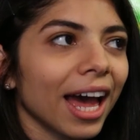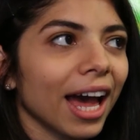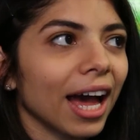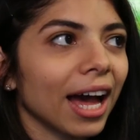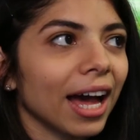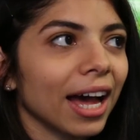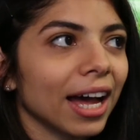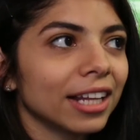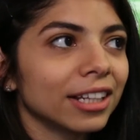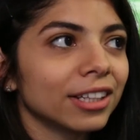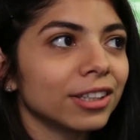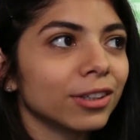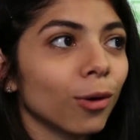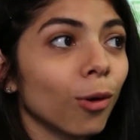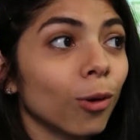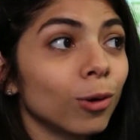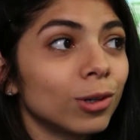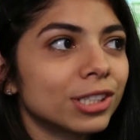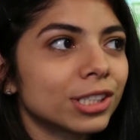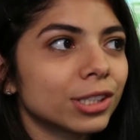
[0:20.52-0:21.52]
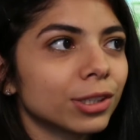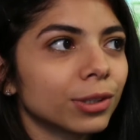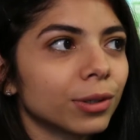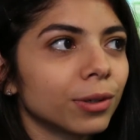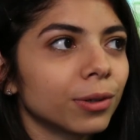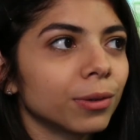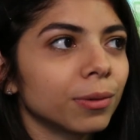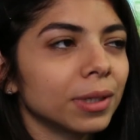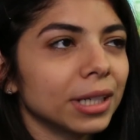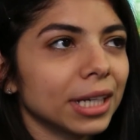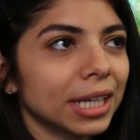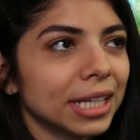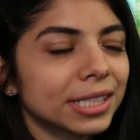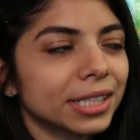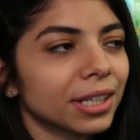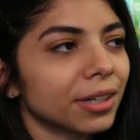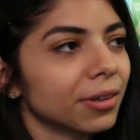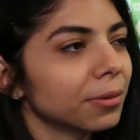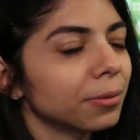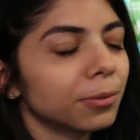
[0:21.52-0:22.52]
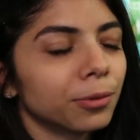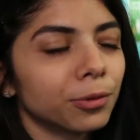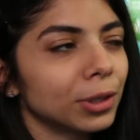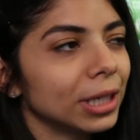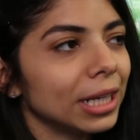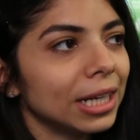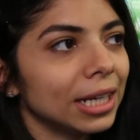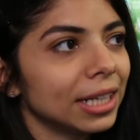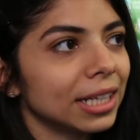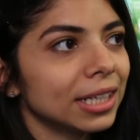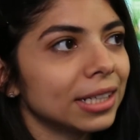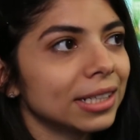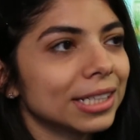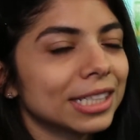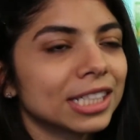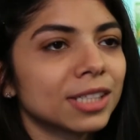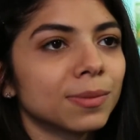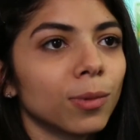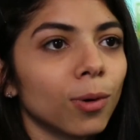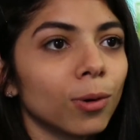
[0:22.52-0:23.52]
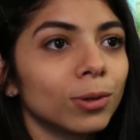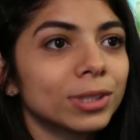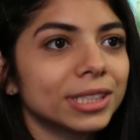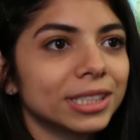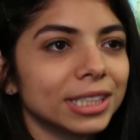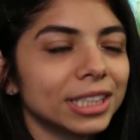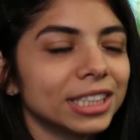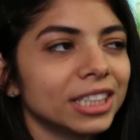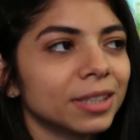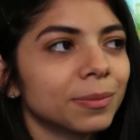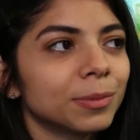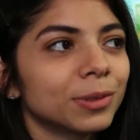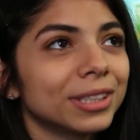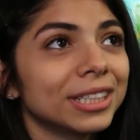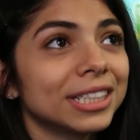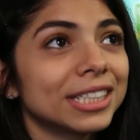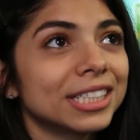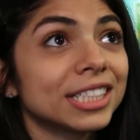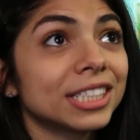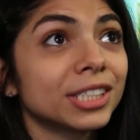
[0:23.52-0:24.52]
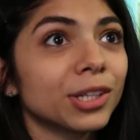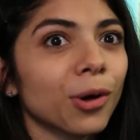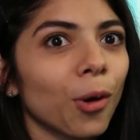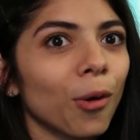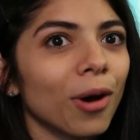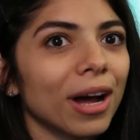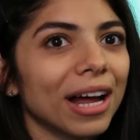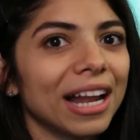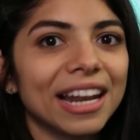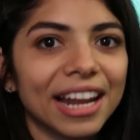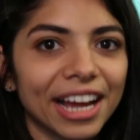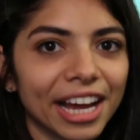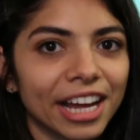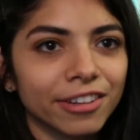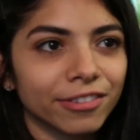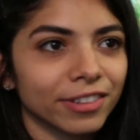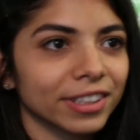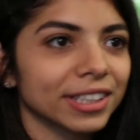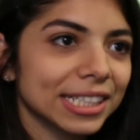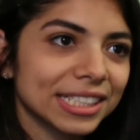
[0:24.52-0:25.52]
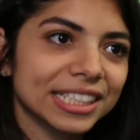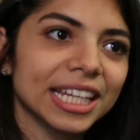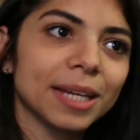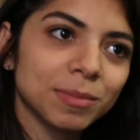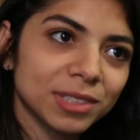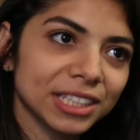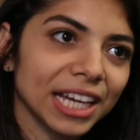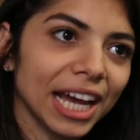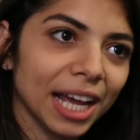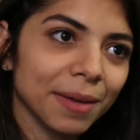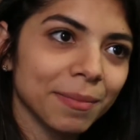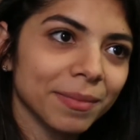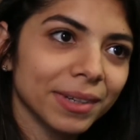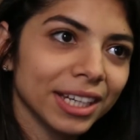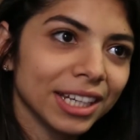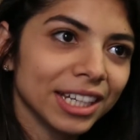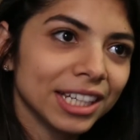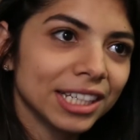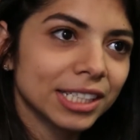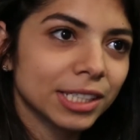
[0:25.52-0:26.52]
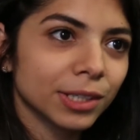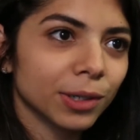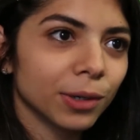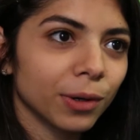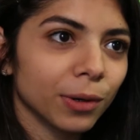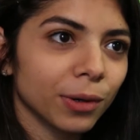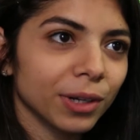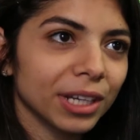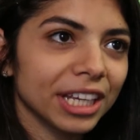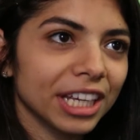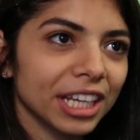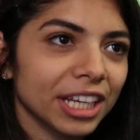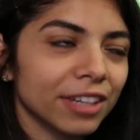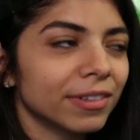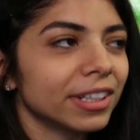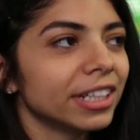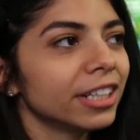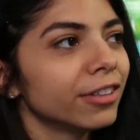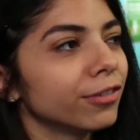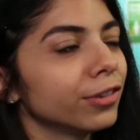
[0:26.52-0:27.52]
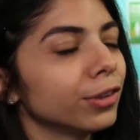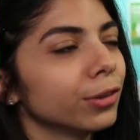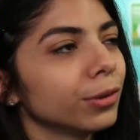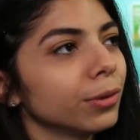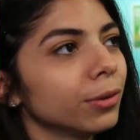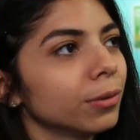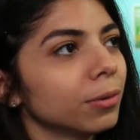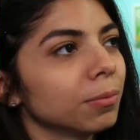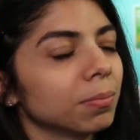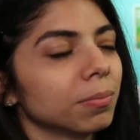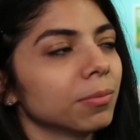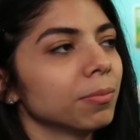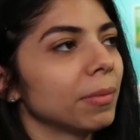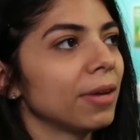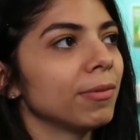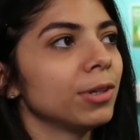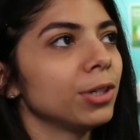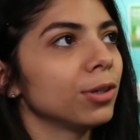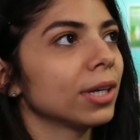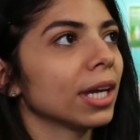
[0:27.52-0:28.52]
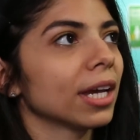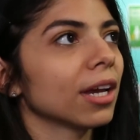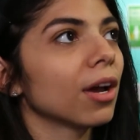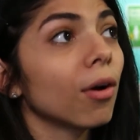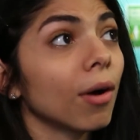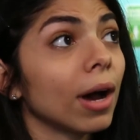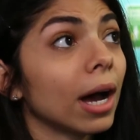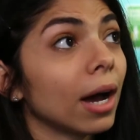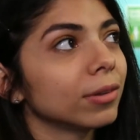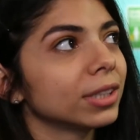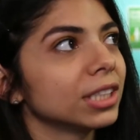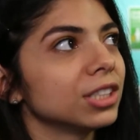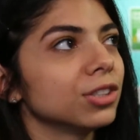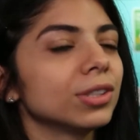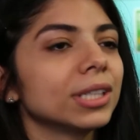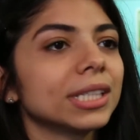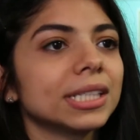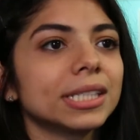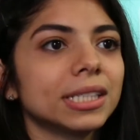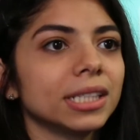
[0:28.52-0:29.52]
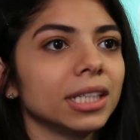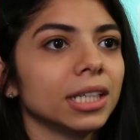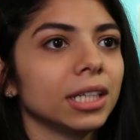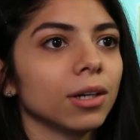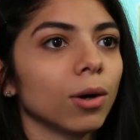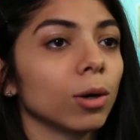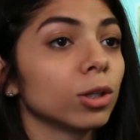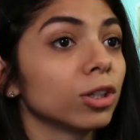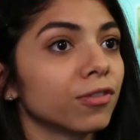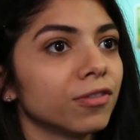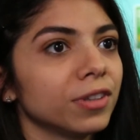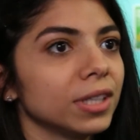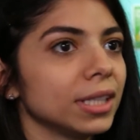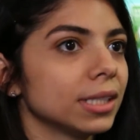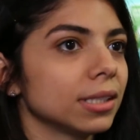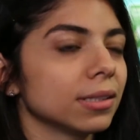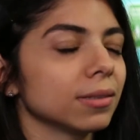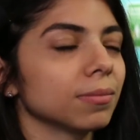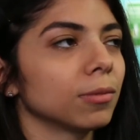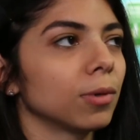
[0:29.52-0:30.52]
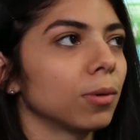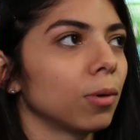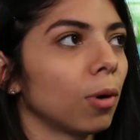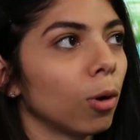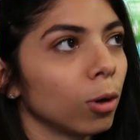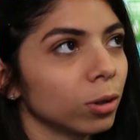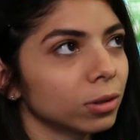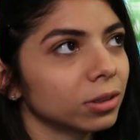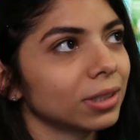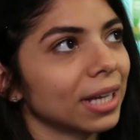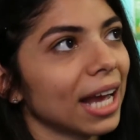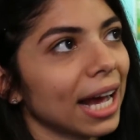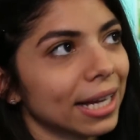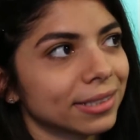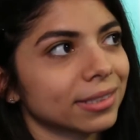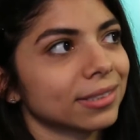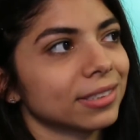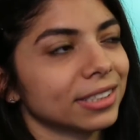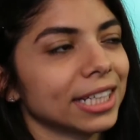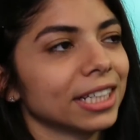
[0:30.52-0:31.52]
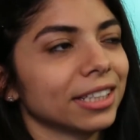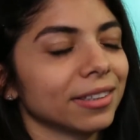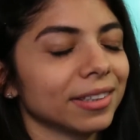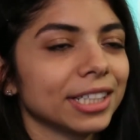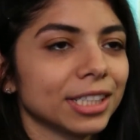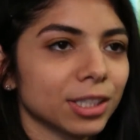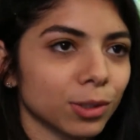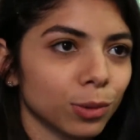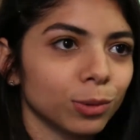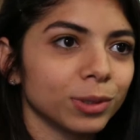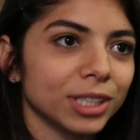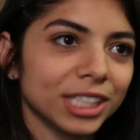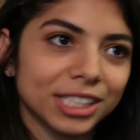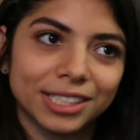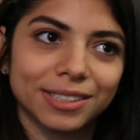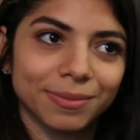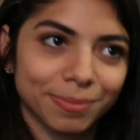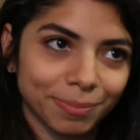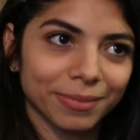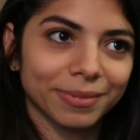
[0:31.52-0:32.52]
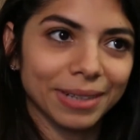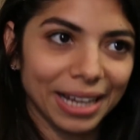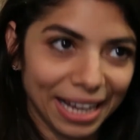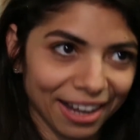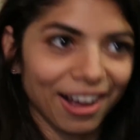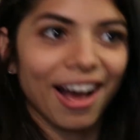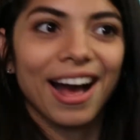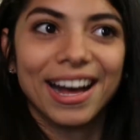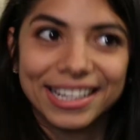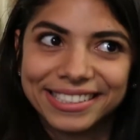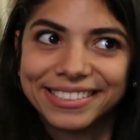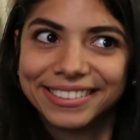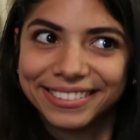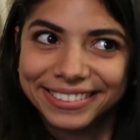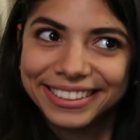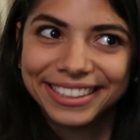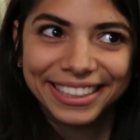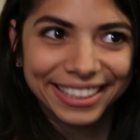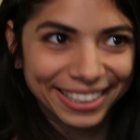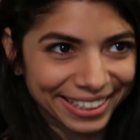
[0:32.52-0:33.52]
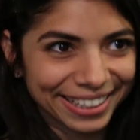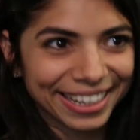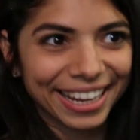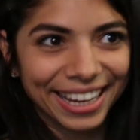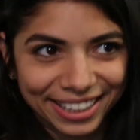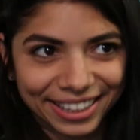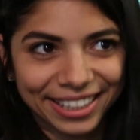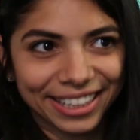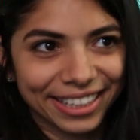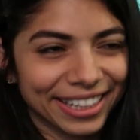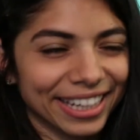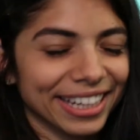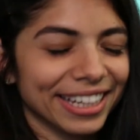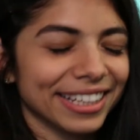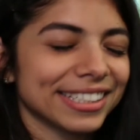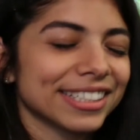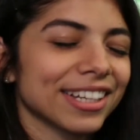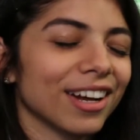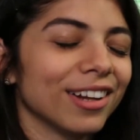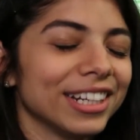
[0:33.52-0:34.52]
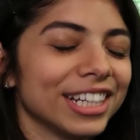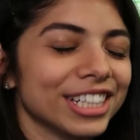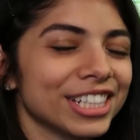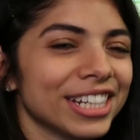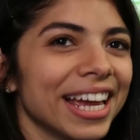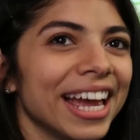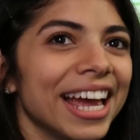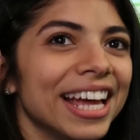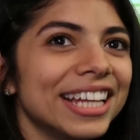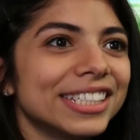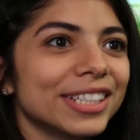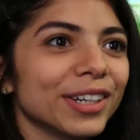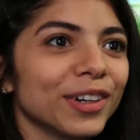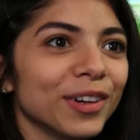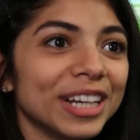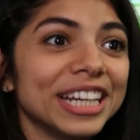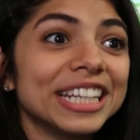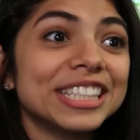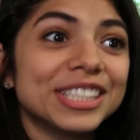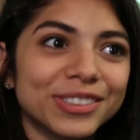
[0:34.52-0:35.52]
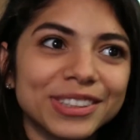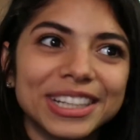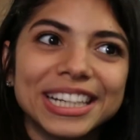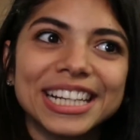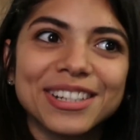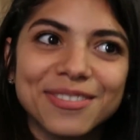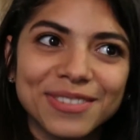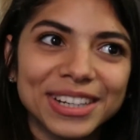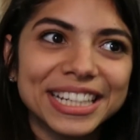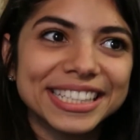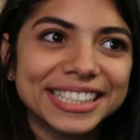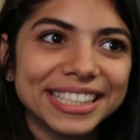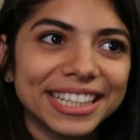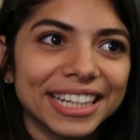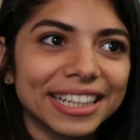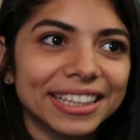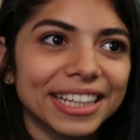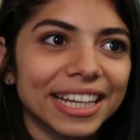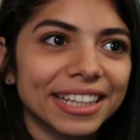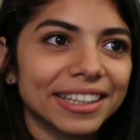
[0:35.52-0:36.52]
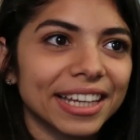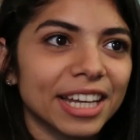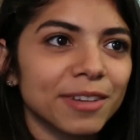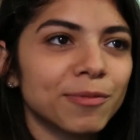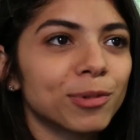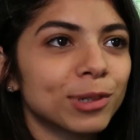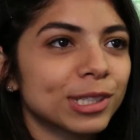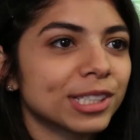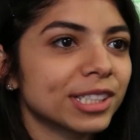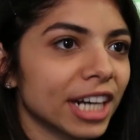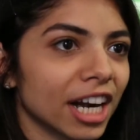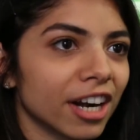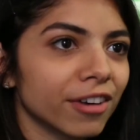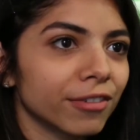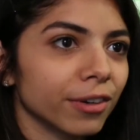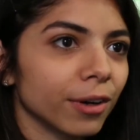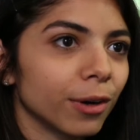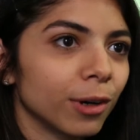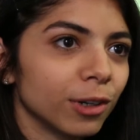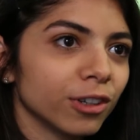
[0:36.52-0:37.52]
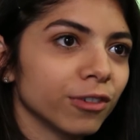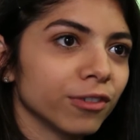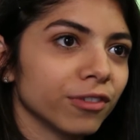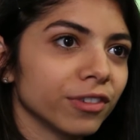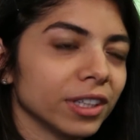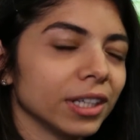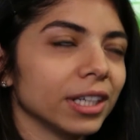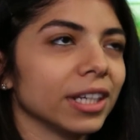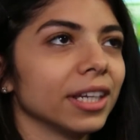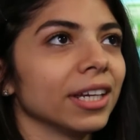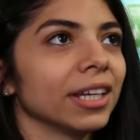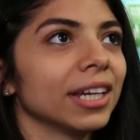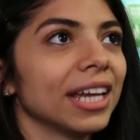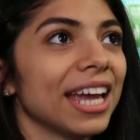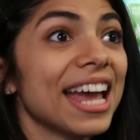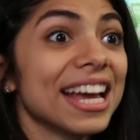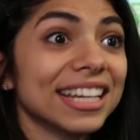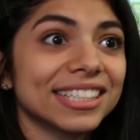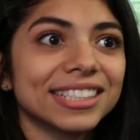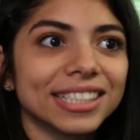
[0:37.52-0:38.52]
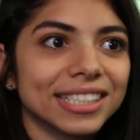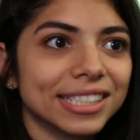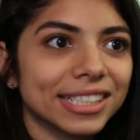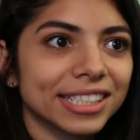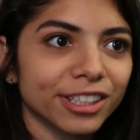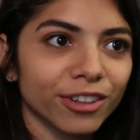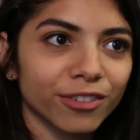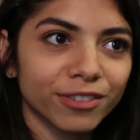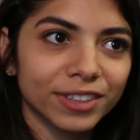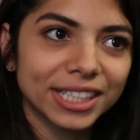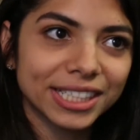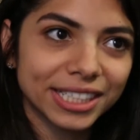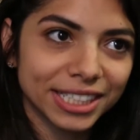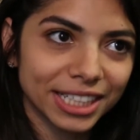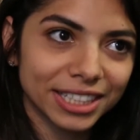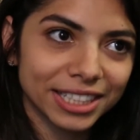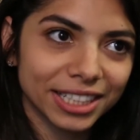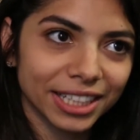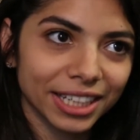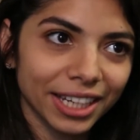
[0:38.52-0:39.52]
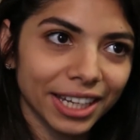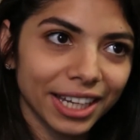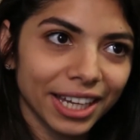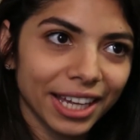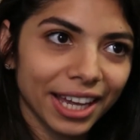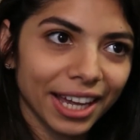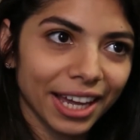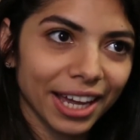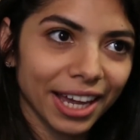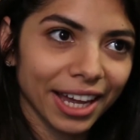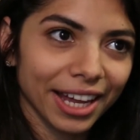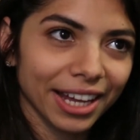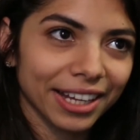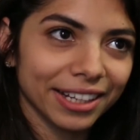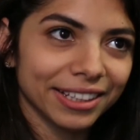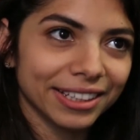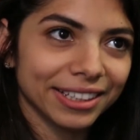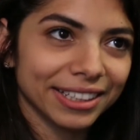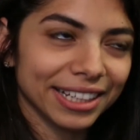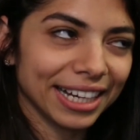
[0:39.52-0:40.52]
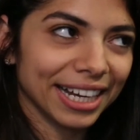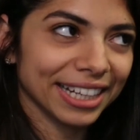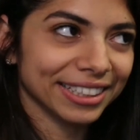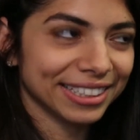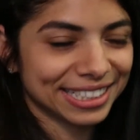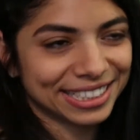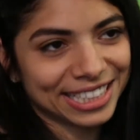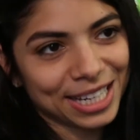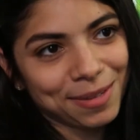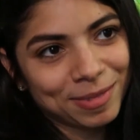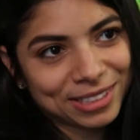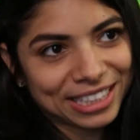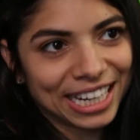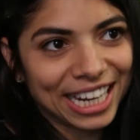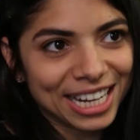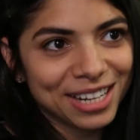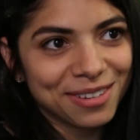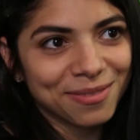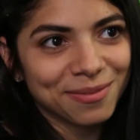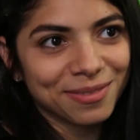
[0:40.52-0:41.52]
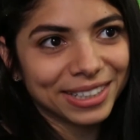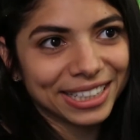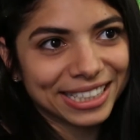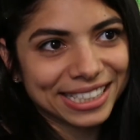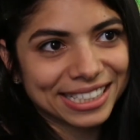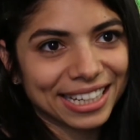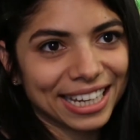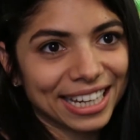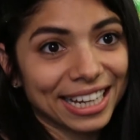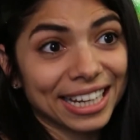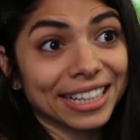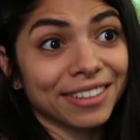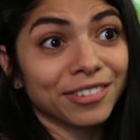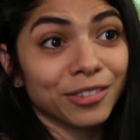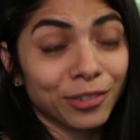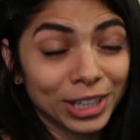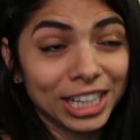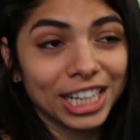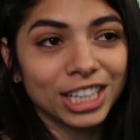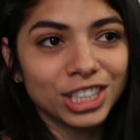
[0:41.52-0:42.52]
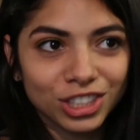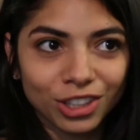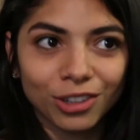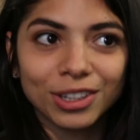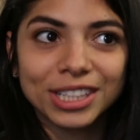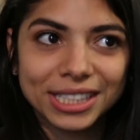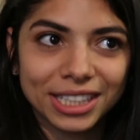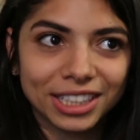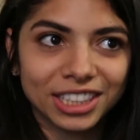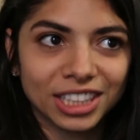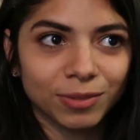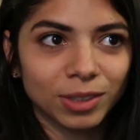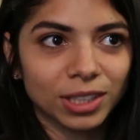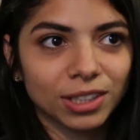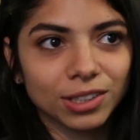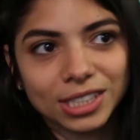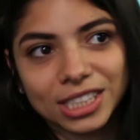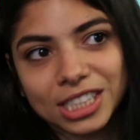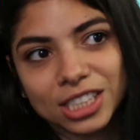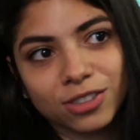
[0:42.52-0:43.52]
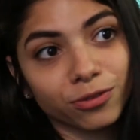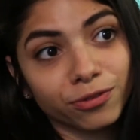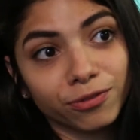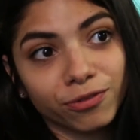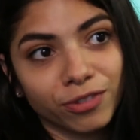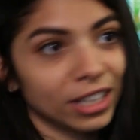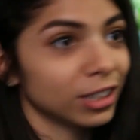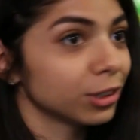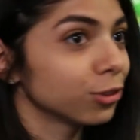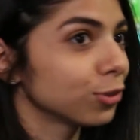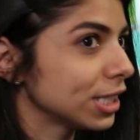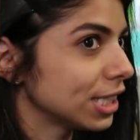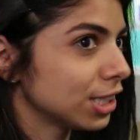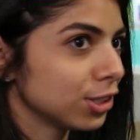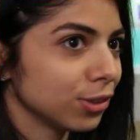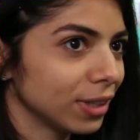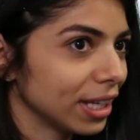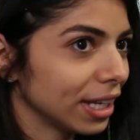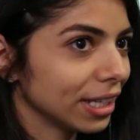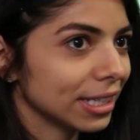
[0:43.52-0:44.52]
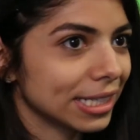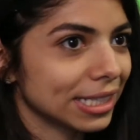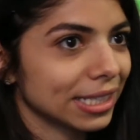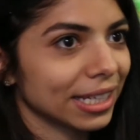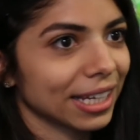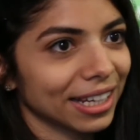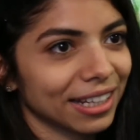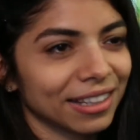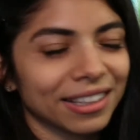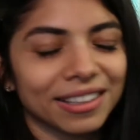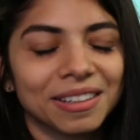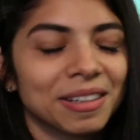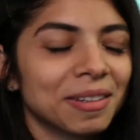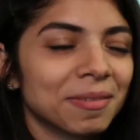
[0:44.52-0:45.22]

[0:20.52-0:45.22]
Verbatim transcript: And also, it's a really small city, but it's so alive at the same time. So even if you, maybe you can go out and you can see all of these old castles that the school is a castle, like the King's College. So it's really amazing that they preserve all of the essence of the city and at the same time it's like a really young city because it's filled with students and